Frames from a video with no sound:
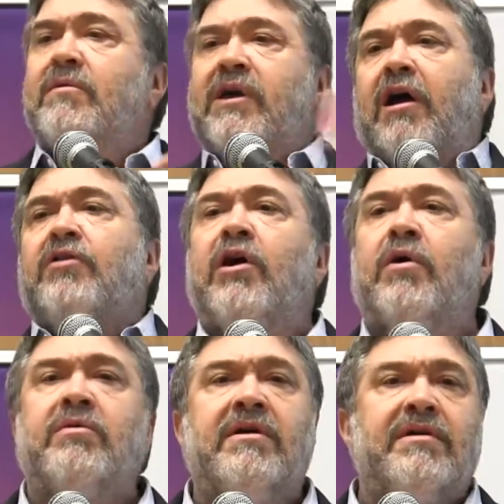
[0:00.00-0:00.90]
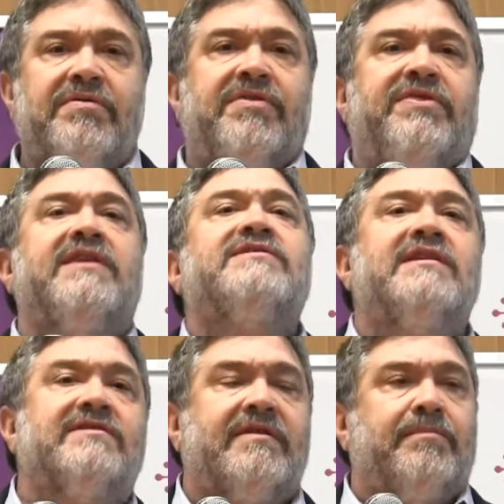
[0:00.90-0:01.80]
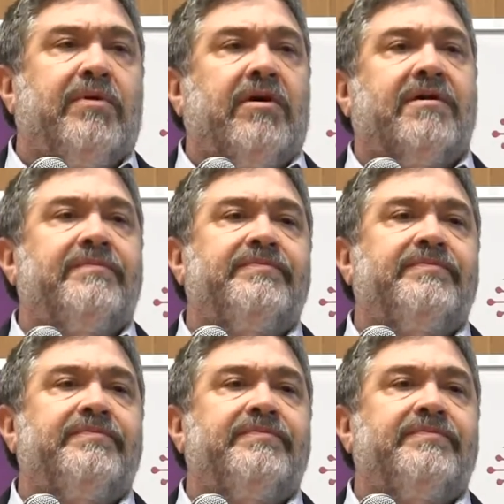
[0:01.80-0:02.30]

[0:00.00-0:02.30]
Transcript: We all know the theses of the book.